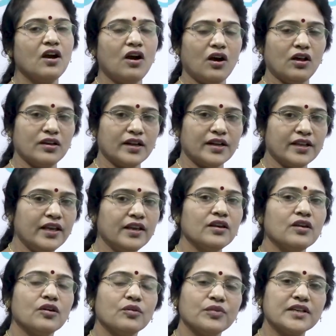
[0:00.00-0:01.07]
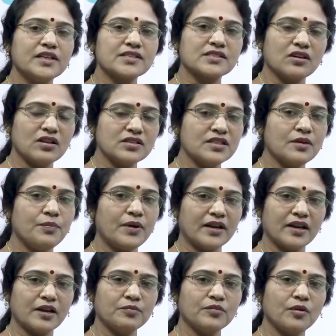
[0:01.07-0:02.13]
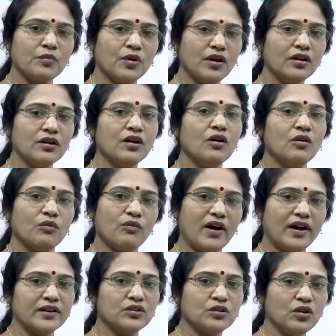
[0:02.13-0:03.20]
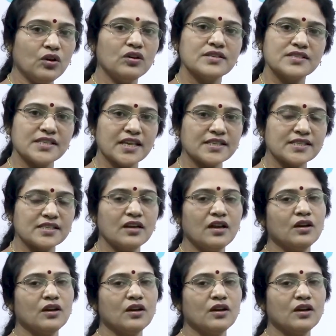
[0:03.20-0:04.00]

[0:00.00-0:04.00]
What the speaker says: Already we discussed the paragraph number 1 to 6.